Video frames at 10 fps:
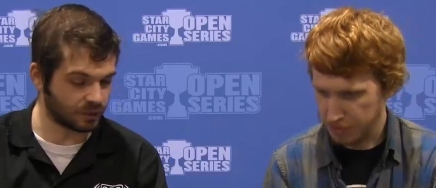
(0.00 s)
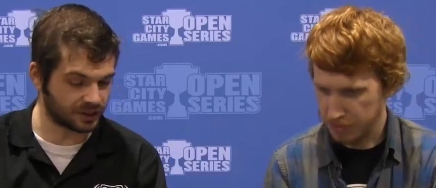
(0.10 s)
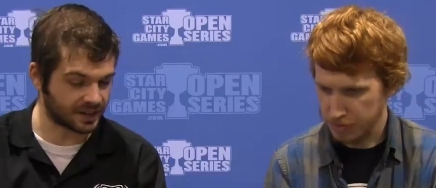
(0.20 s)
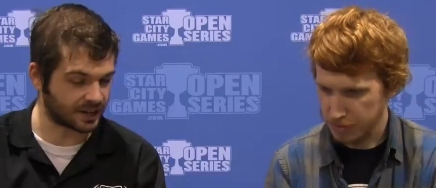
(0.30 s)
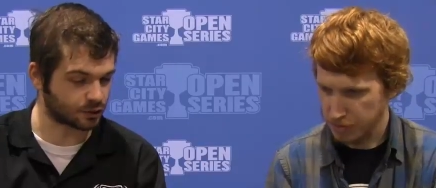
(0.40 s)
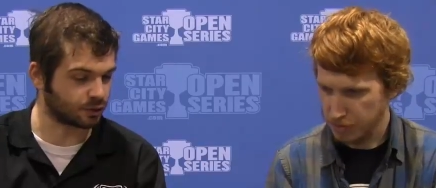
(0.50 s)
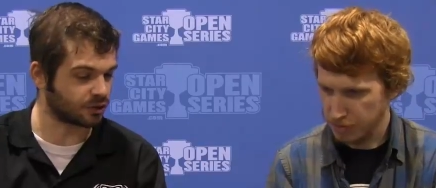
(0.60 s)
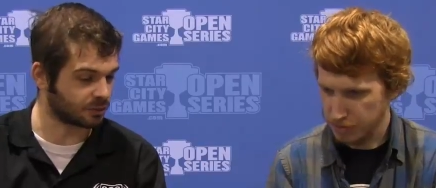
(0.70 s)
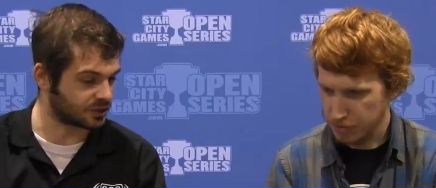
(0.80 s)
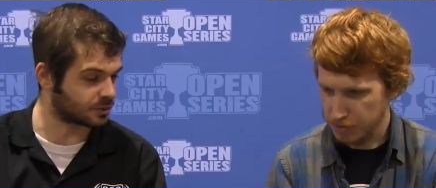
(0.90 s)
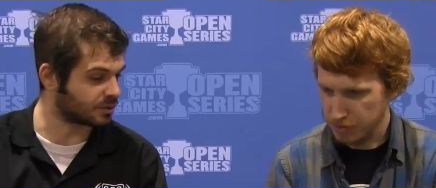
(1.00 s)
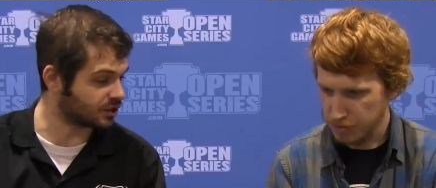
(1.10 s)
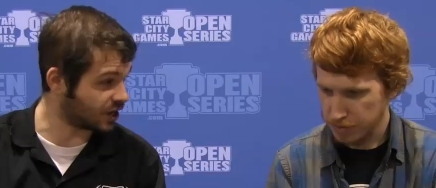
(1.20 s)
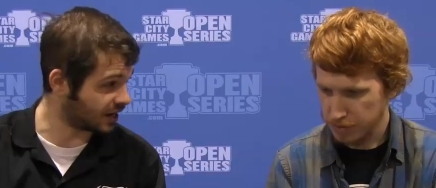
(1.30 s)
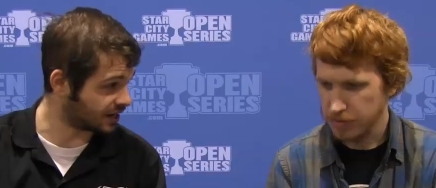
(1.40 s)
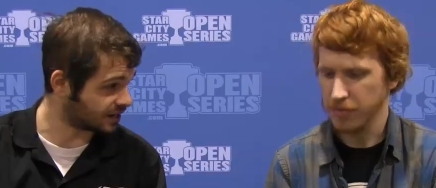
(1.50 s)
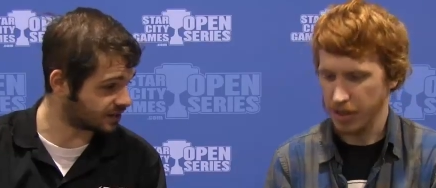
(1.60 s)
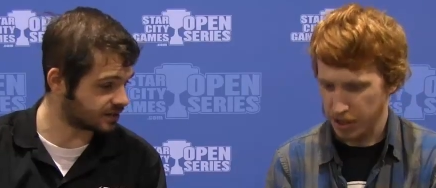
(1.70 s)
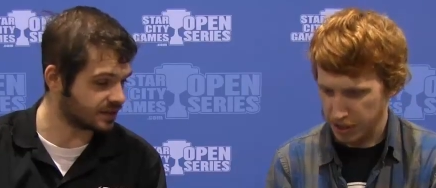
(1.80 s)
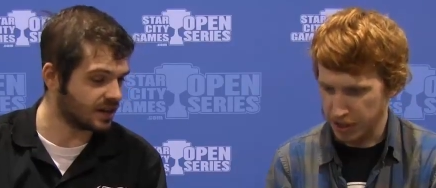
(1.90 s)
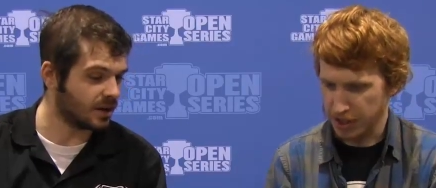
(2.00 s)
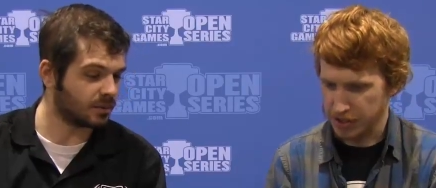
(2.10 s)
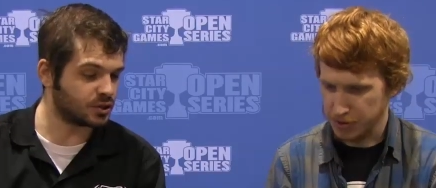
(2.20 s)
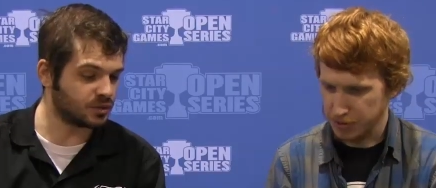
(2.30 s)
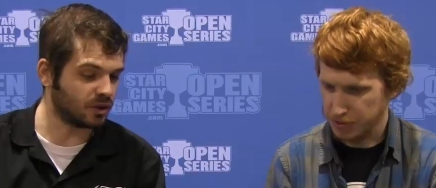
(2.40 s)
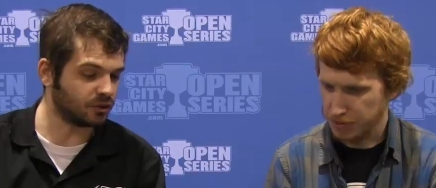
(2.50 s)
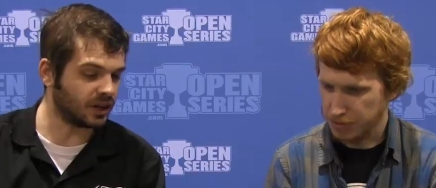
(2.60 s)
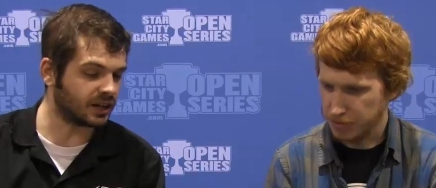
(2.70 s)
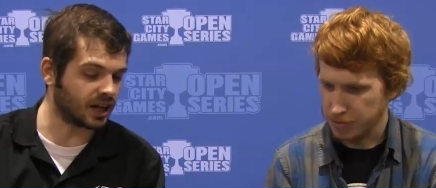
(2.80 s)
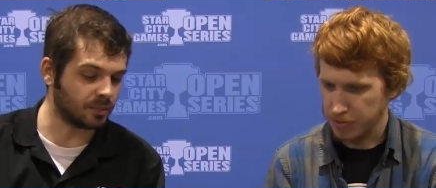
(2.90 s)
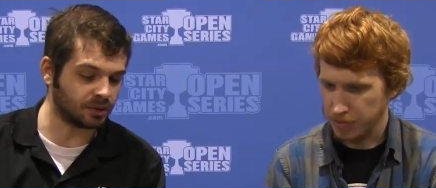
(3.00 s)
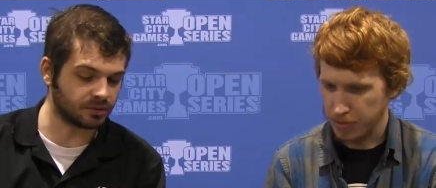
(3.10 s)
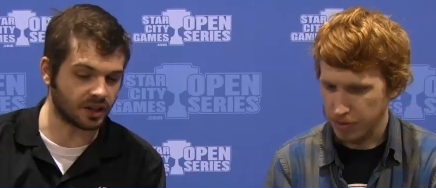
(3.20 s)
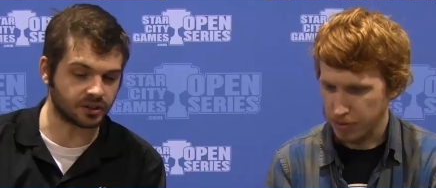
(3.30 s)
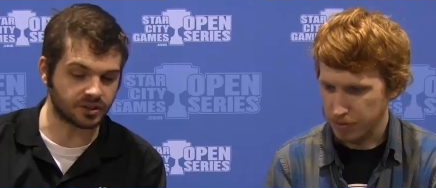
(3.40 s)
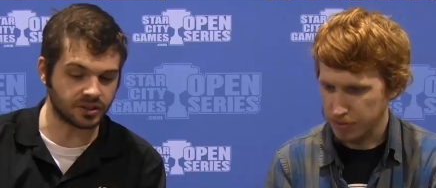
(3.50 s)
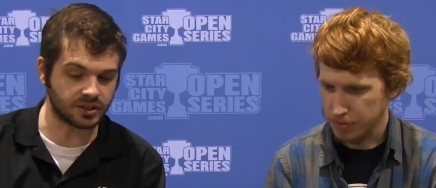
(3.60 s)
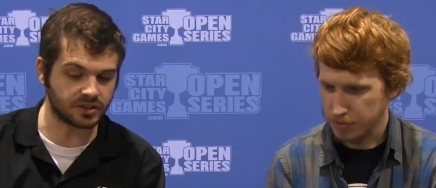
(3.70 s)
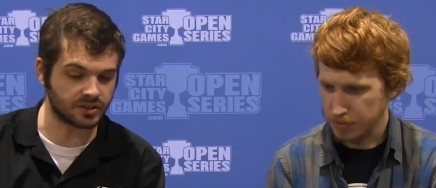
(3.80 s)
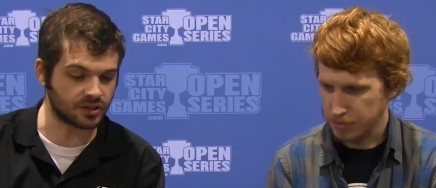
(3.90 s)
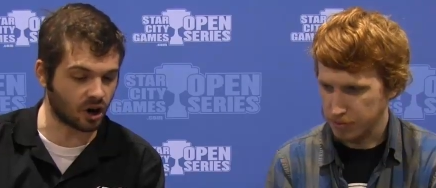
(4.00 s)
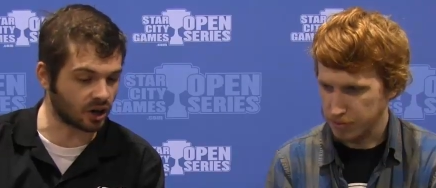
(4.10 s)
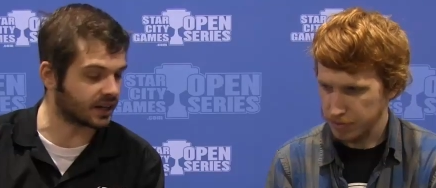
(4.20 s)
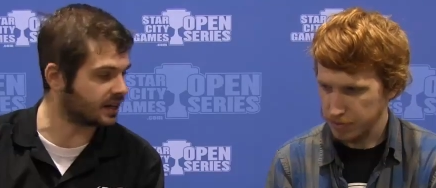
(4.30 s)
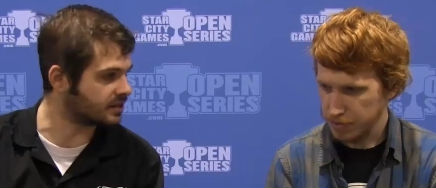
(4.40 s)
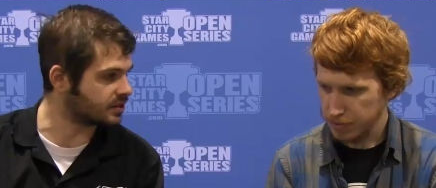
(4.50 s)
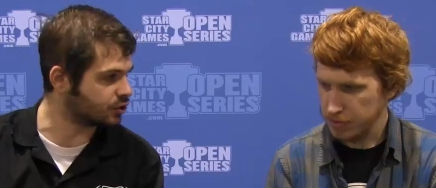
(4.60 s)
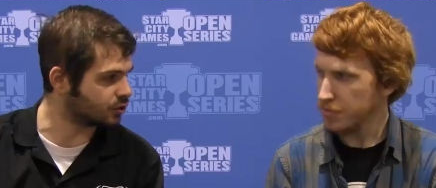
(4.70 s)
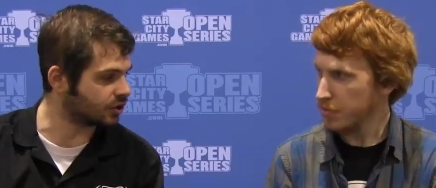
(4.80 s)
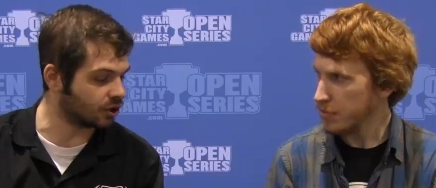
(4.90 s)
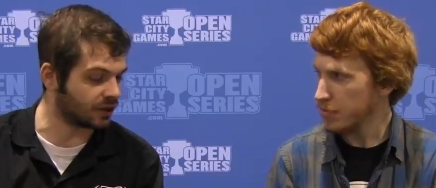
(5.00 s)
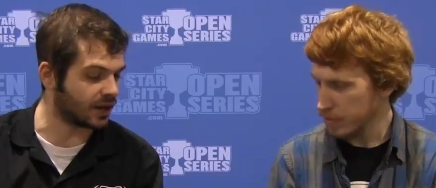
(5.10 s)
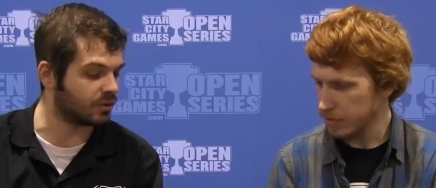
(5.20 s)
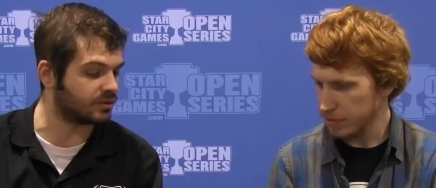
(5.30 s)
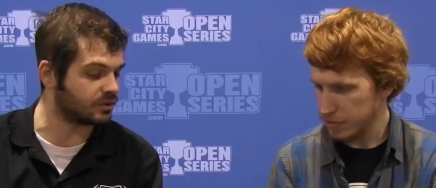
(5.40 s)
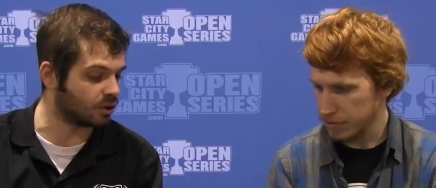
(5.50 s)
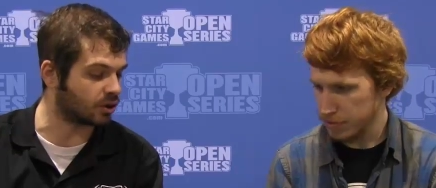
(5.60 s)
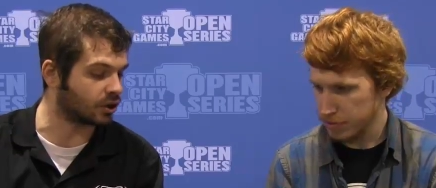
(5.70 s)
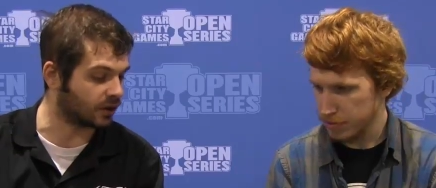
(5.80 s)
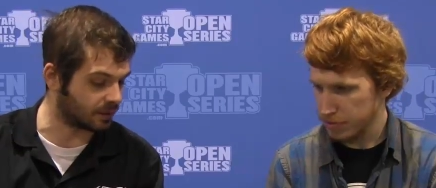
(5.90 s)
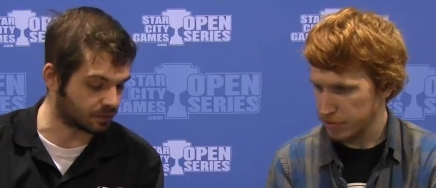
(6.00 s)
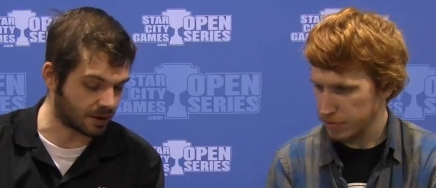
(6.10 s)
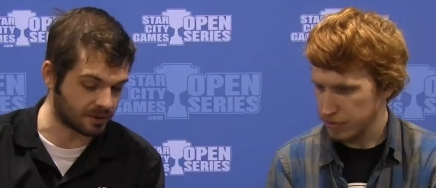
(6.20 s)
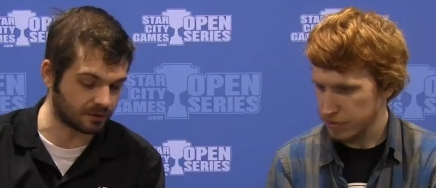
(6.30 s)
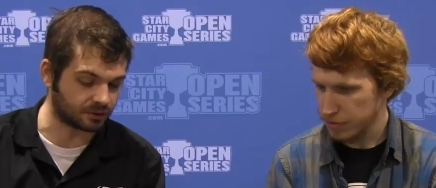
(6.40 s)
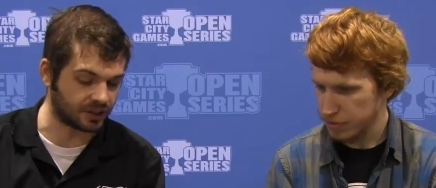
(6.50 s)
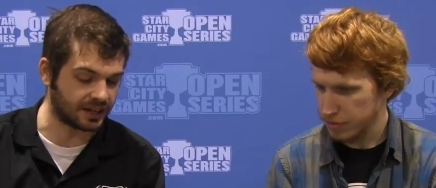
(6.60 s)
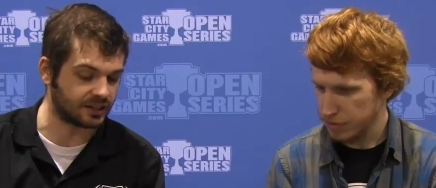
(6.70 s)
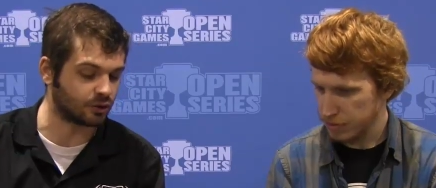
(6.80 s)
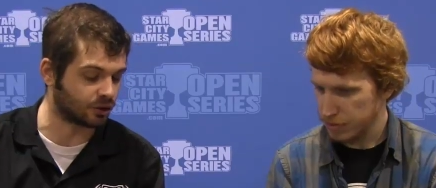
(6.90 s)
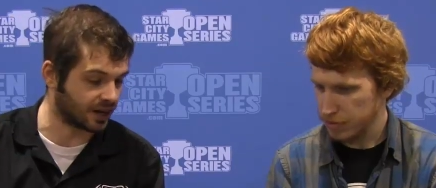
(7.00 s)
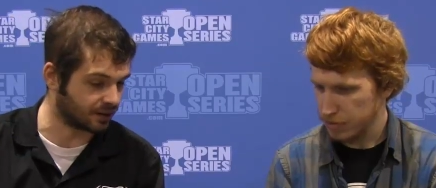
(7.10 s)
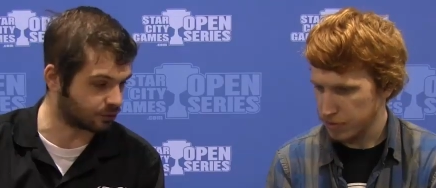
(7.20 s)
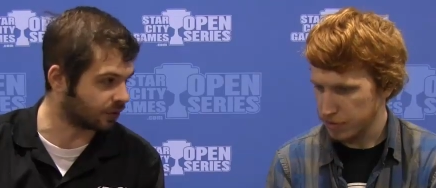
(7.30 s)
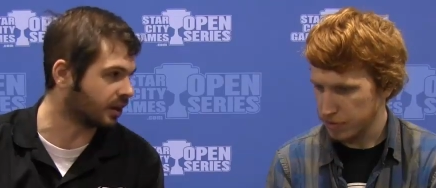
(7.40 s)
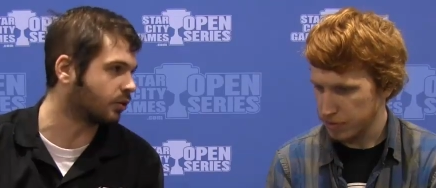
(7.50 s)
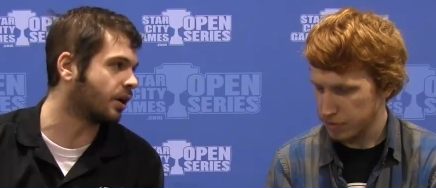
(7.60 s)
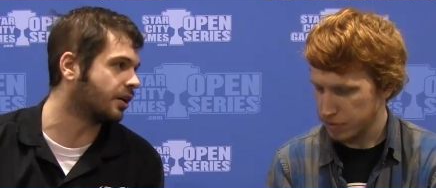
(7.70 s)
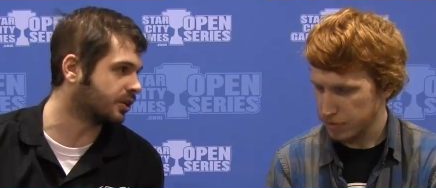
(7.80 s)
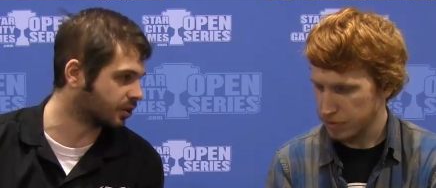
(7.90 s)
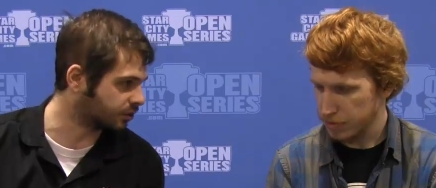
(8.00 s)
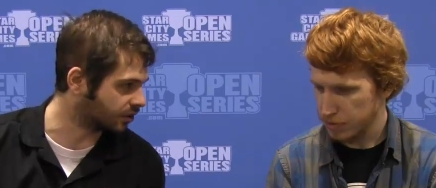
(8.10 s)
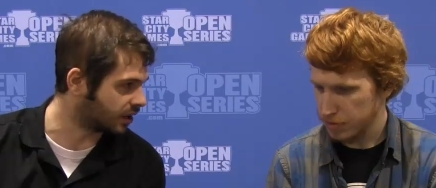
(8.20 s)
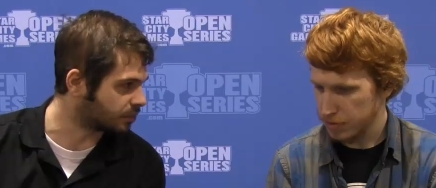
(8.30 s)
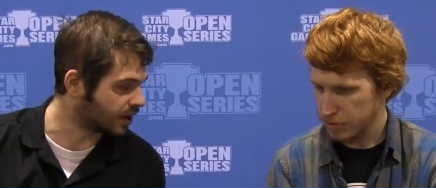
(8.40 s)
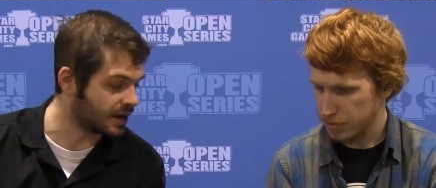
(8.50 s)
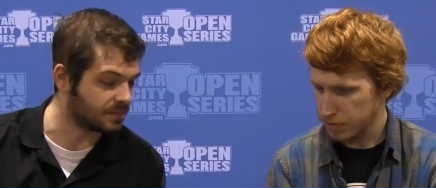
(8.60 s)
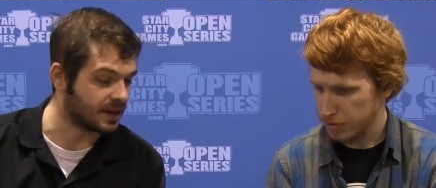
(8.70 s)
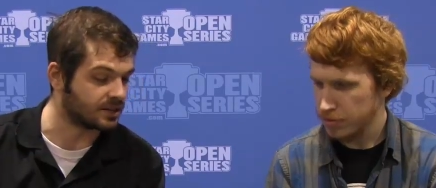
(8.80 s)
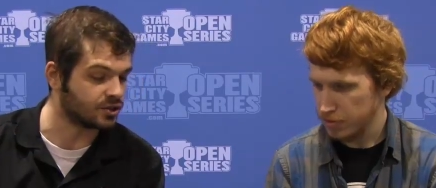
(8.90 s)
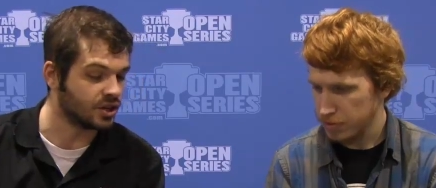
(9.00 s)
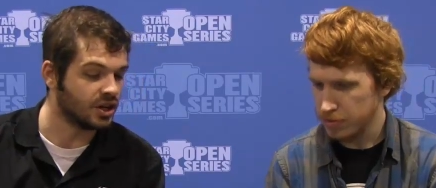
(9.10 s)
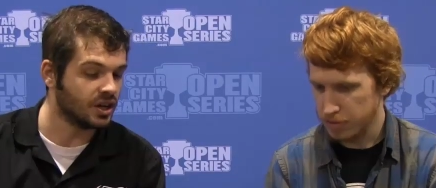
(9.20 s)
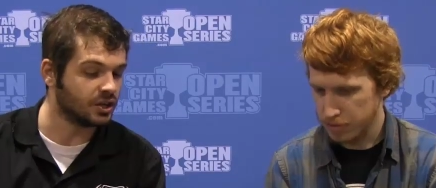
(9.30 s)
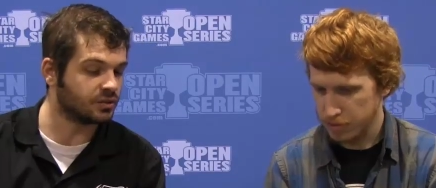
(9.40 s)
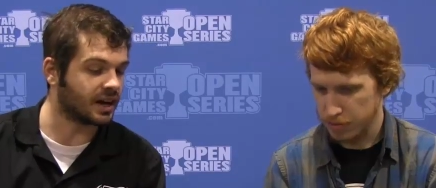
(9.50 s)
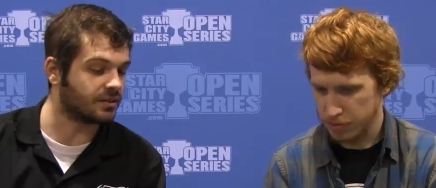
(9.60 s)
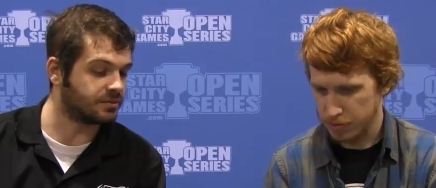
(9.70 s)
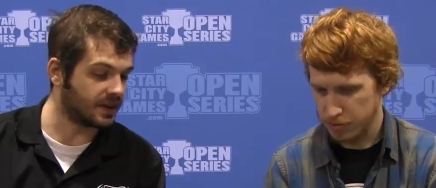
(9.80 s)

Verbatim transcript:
Speaker 1: With natural order, which is progenitus. Yes. But you've also got a couple of other targets that you can go get if you don't want to go get Primeval Titan or Knight of the Reliquary or Qasali Pridemage. Mm-hmm. You've got